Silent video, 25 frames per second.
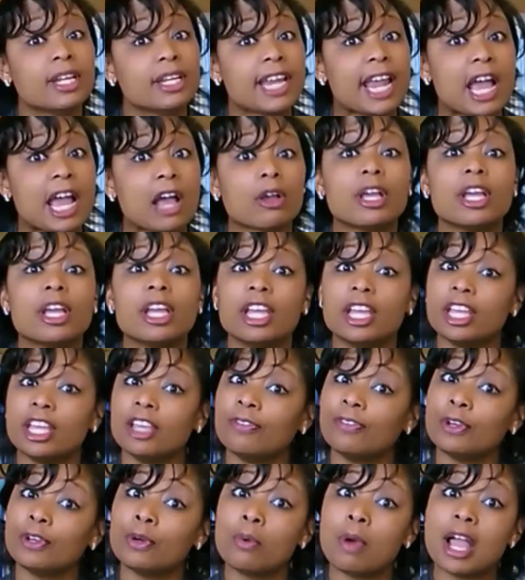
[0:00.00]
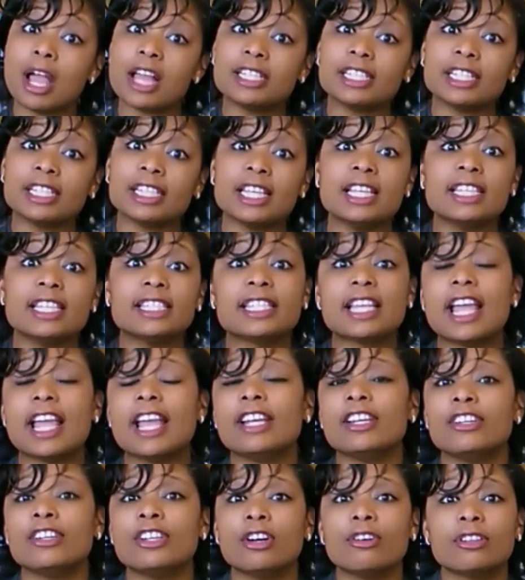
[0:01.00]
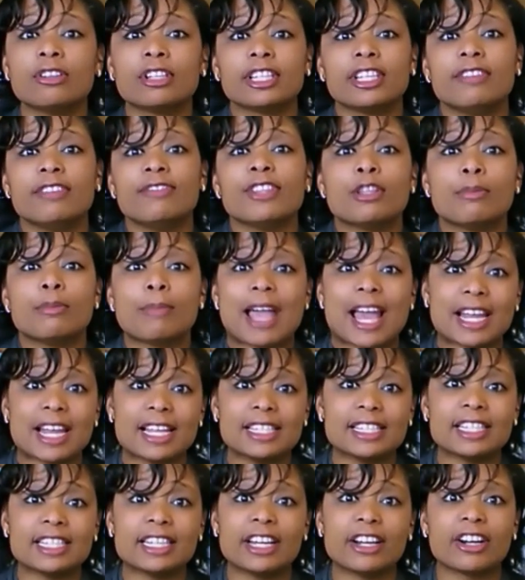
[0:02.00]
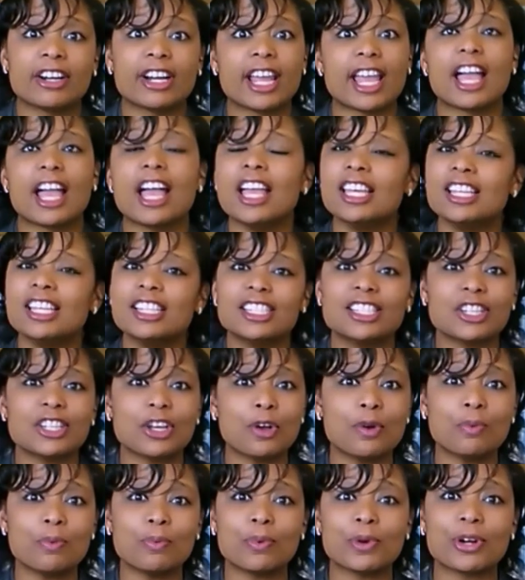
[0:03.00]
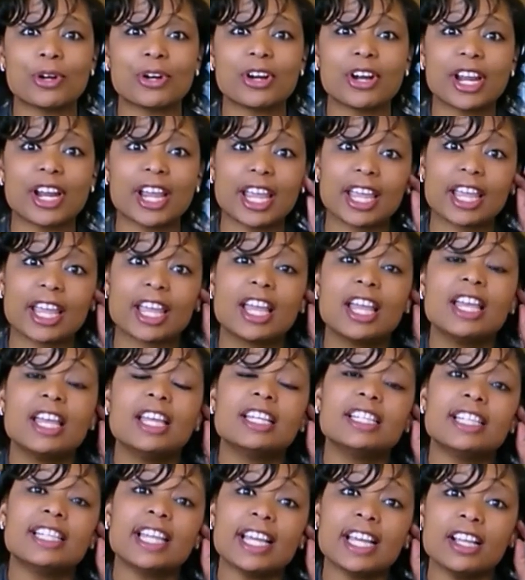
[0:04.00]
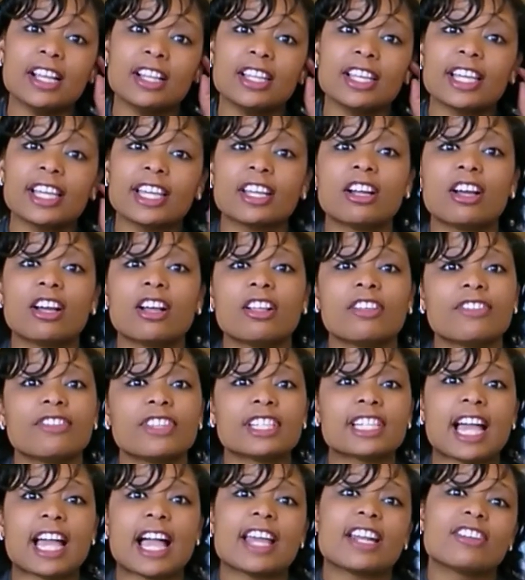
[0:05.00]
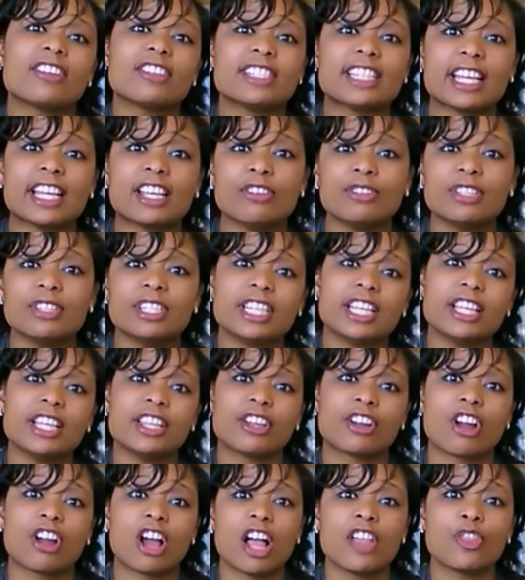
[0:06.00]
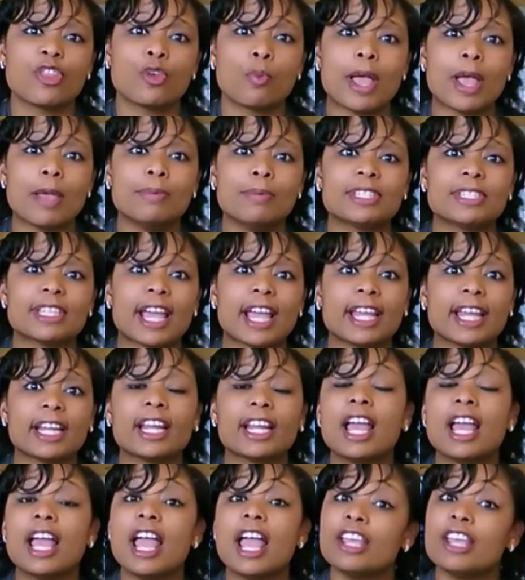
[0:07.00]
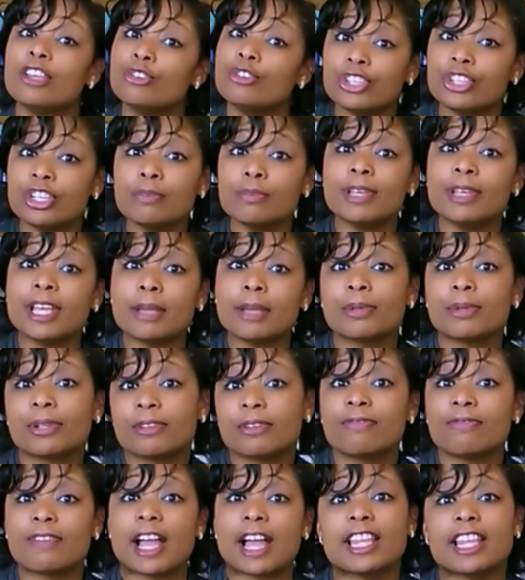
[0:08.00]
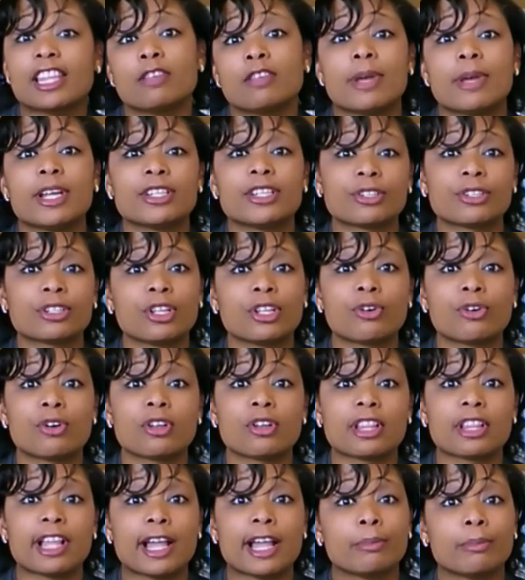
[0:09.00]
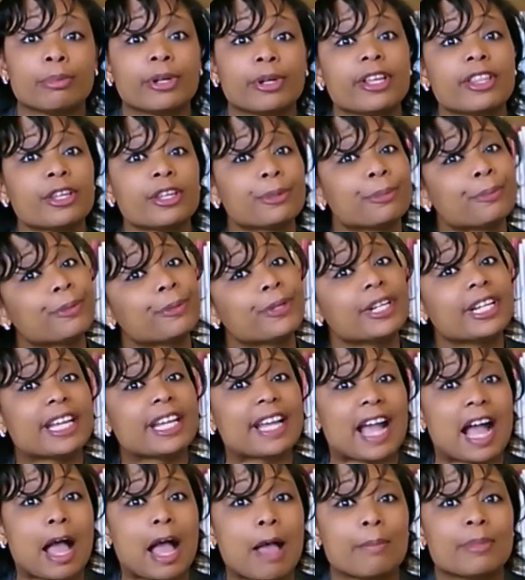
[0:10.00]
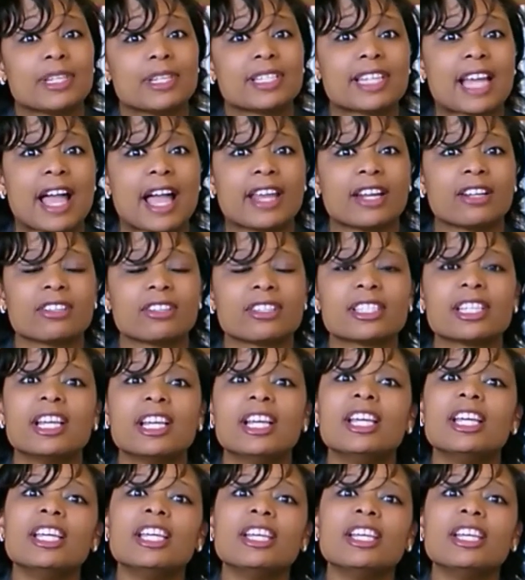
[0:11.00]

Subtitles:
Now, if you're watching this and you don't live in the Matteson area, don't worry. Take a look at all of the titles that you see there on the website. You should be able to find them at your local library. They're pretty common titles.